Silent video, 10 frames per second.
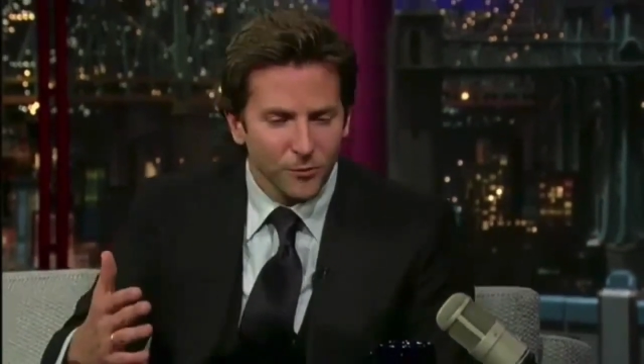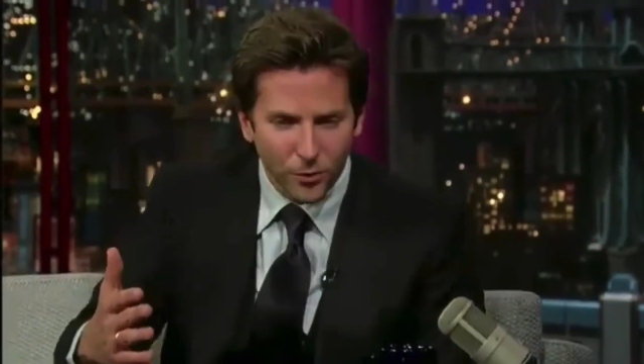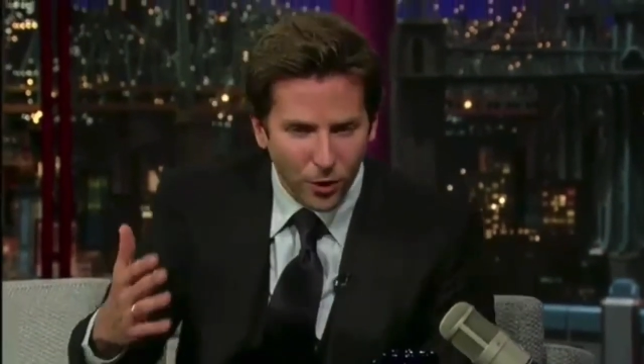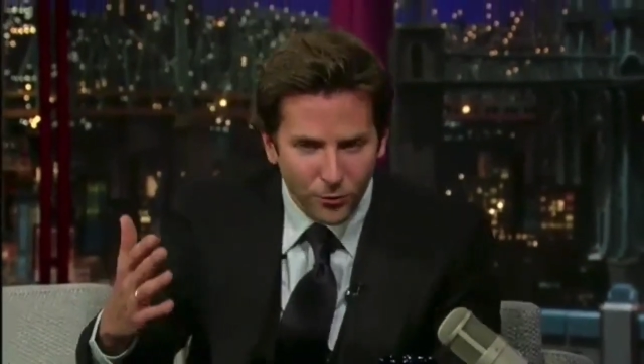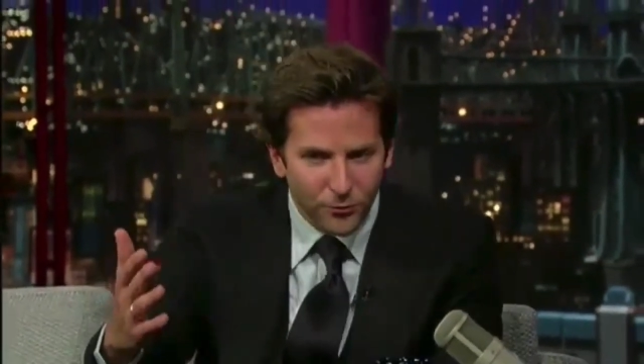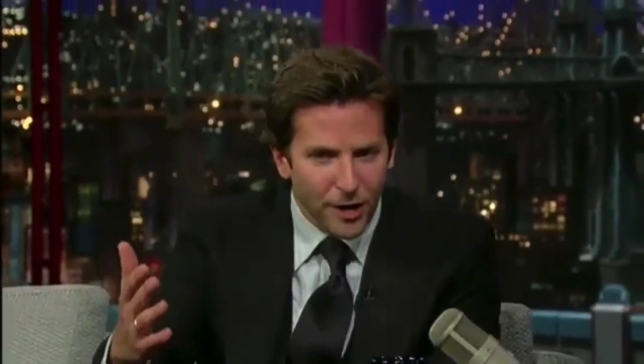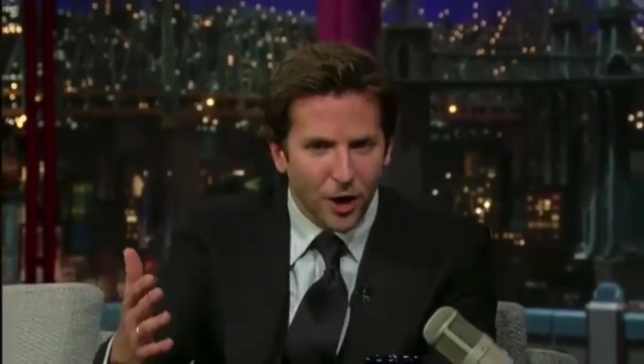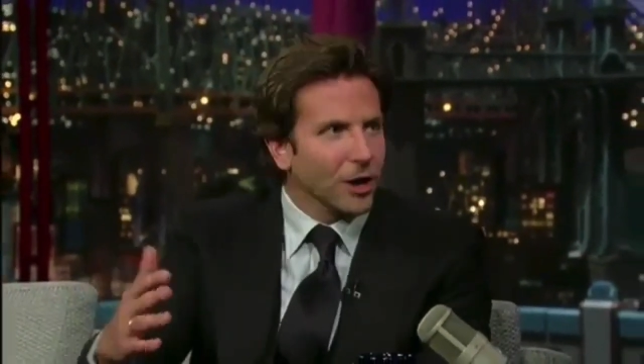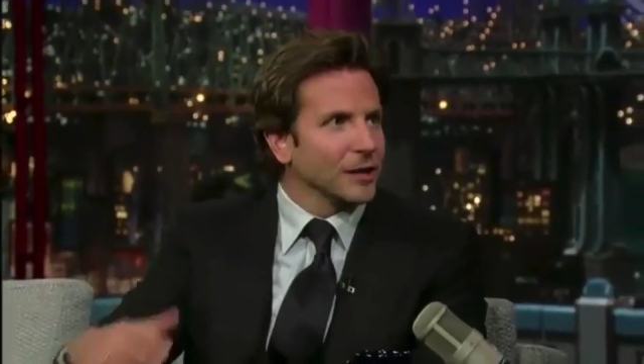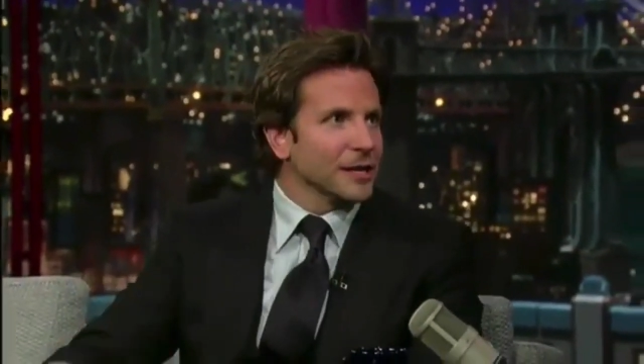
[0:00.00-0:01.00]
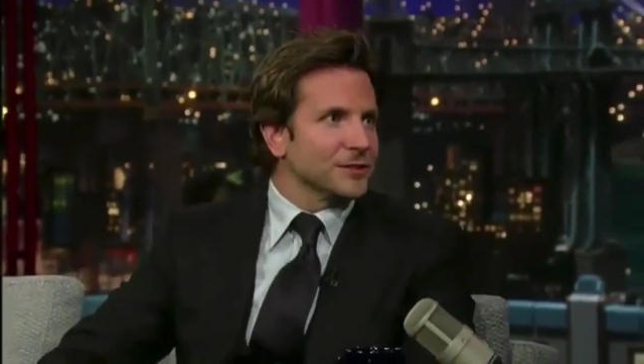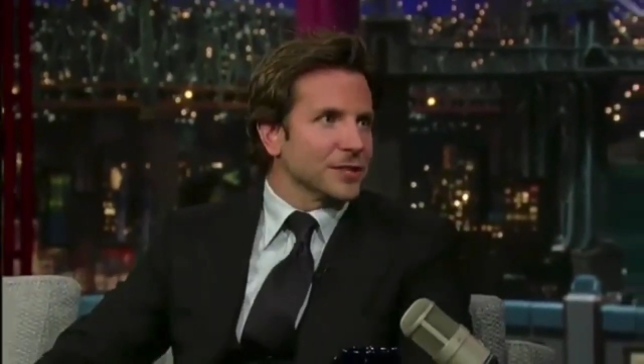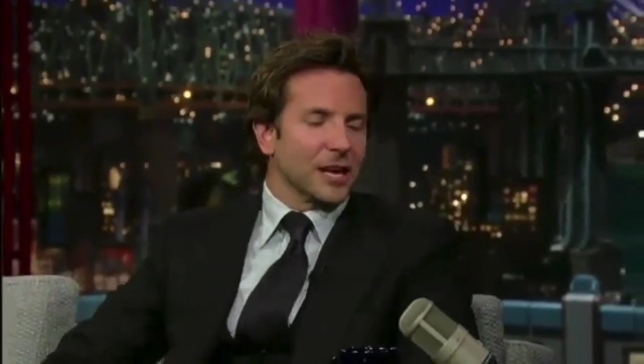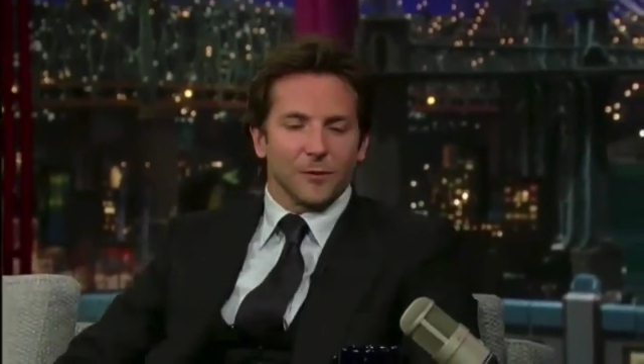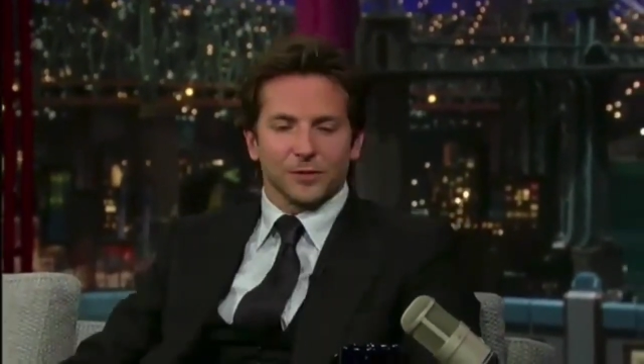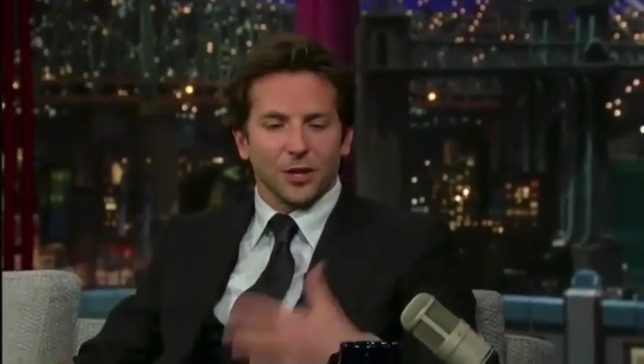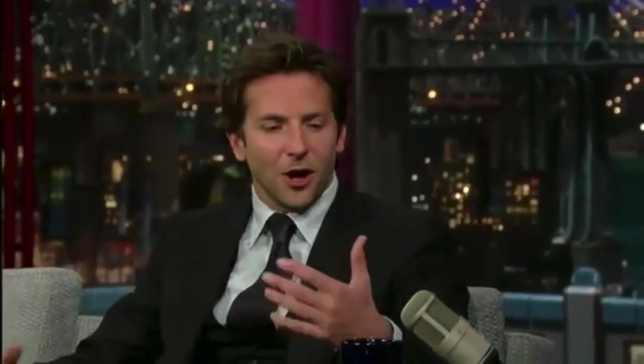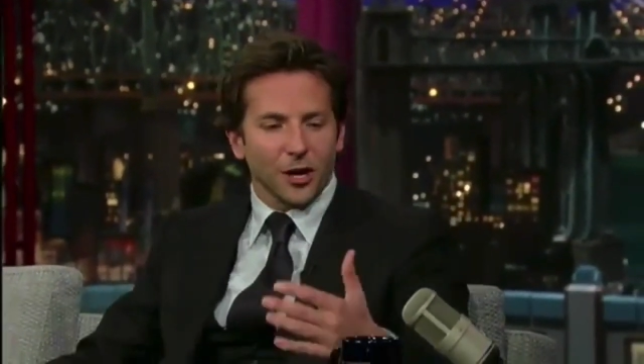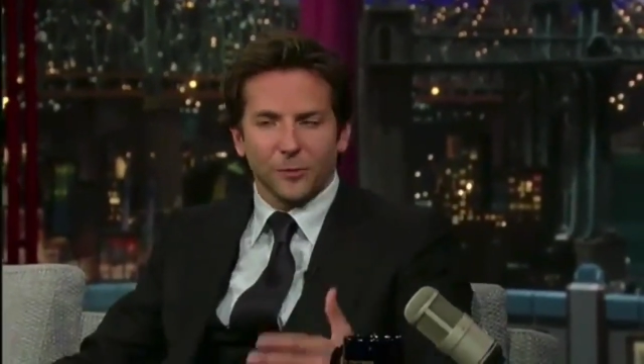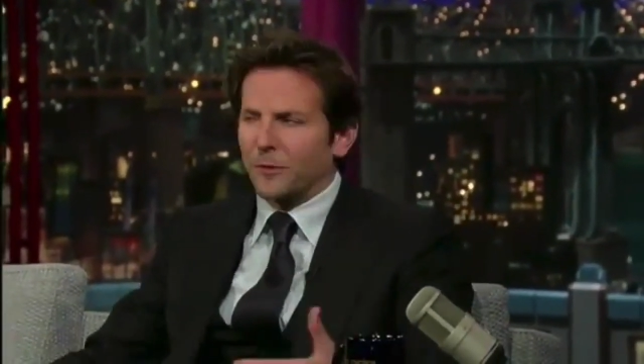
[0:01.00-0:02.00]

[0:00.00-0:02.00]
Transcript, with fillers: old friend Art Linson, and I was talking to him.